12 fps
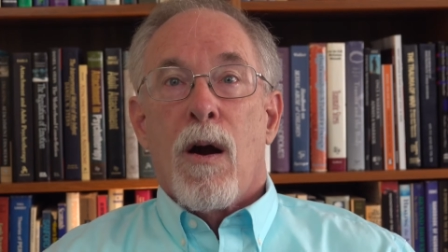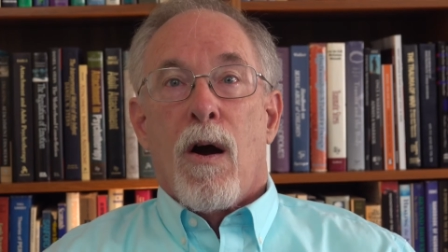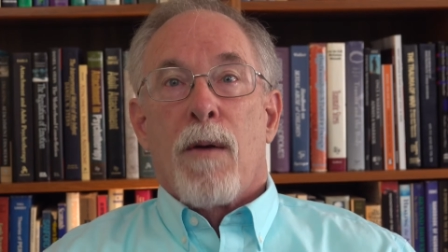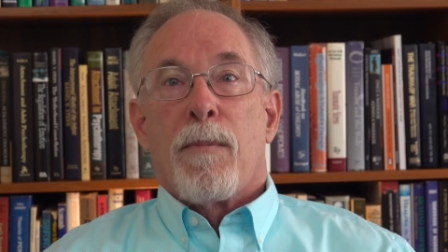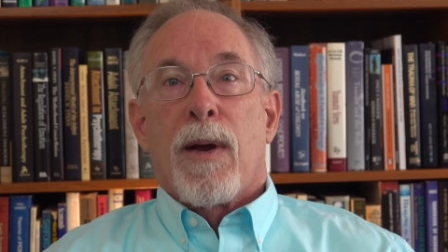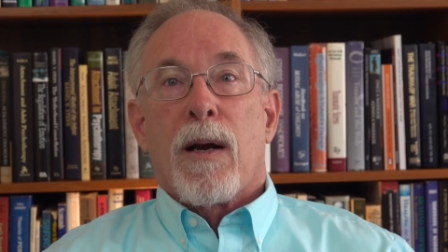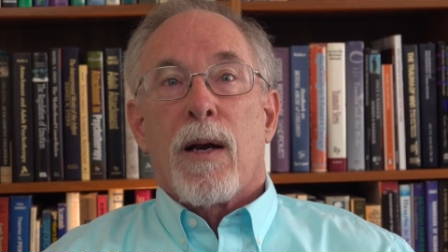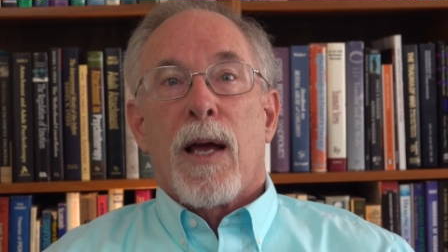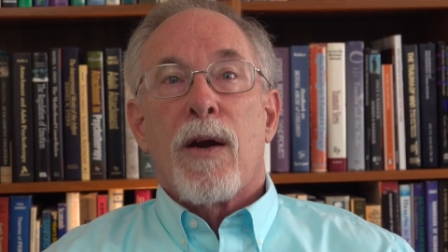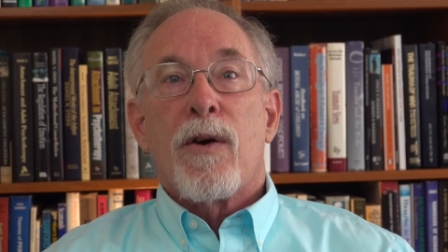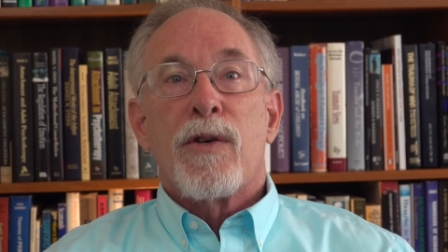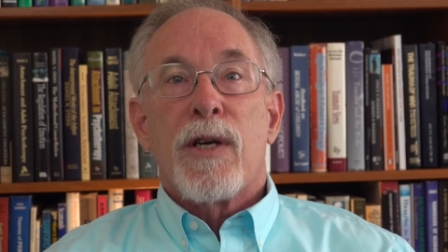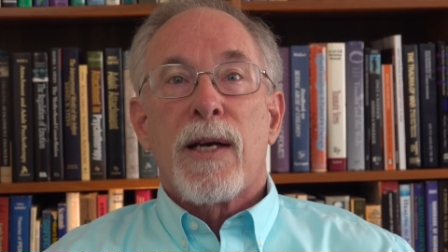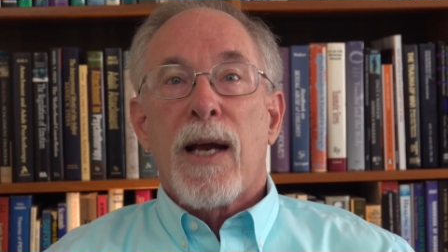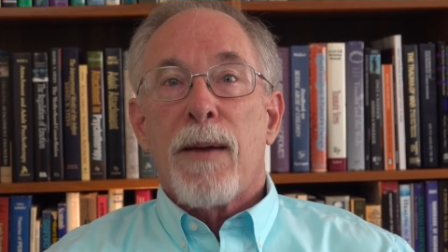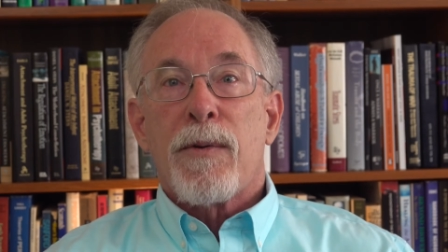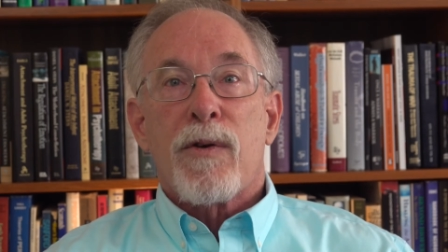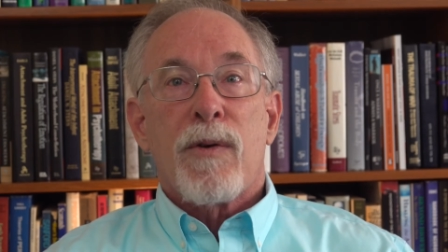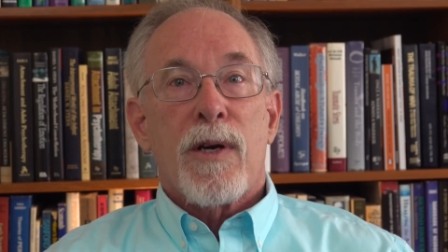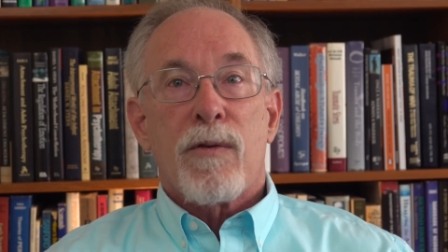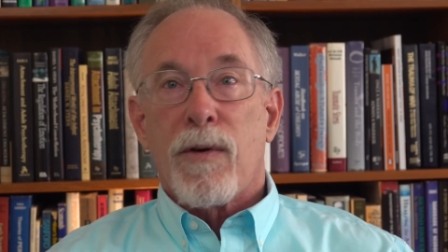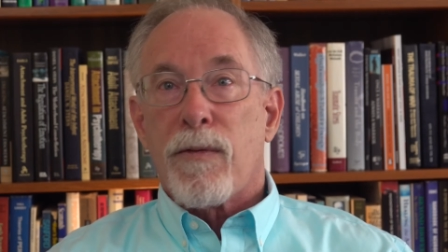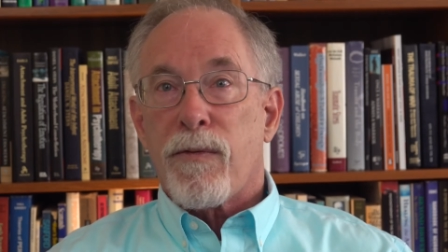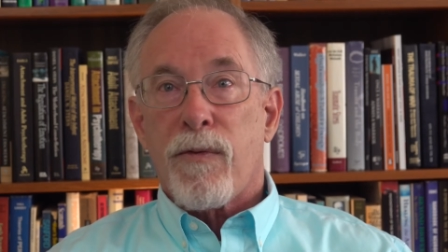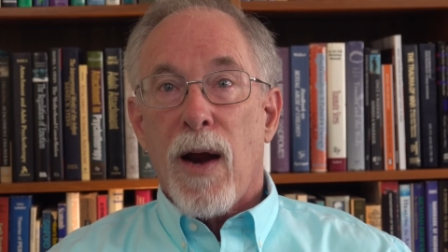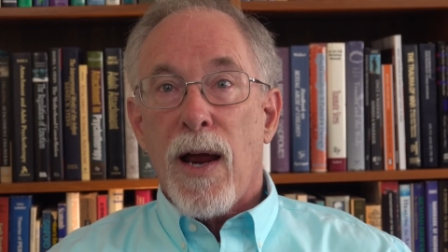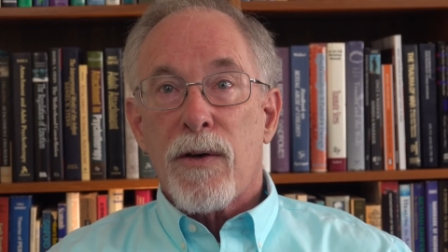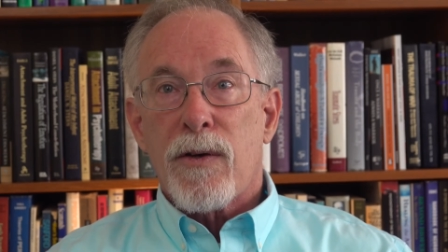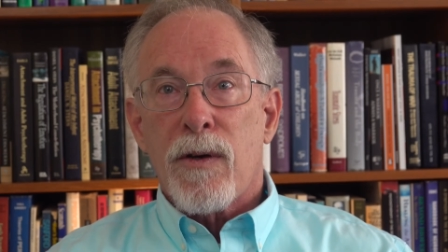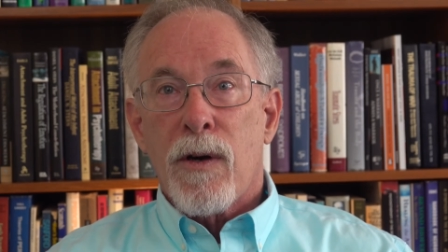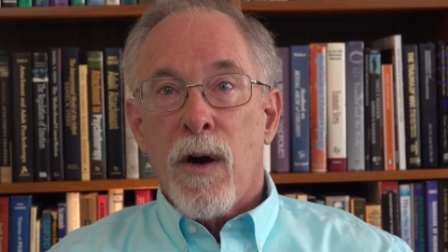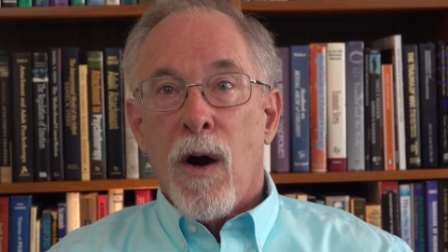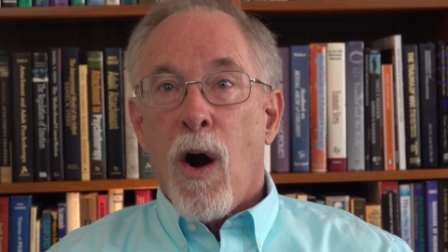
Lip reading: our mental energy chemistry is refreshed,